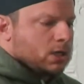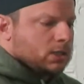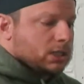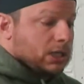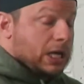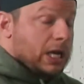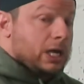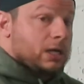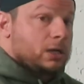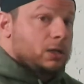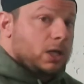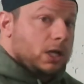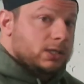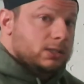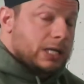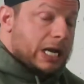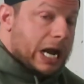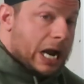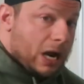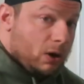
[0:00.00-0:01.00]
to
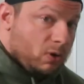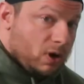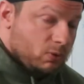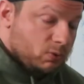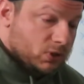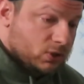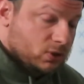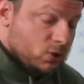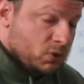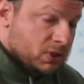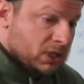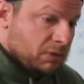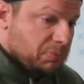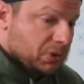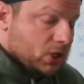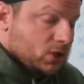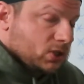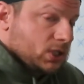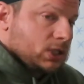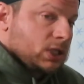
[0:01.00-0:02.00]
analyze how I was doing it
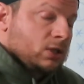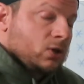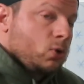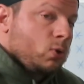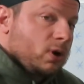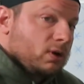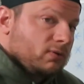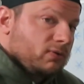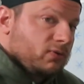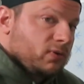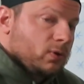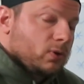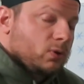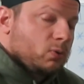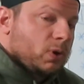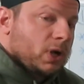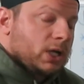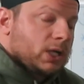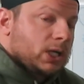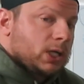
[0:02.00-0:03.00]
because it didn't quite feel the way I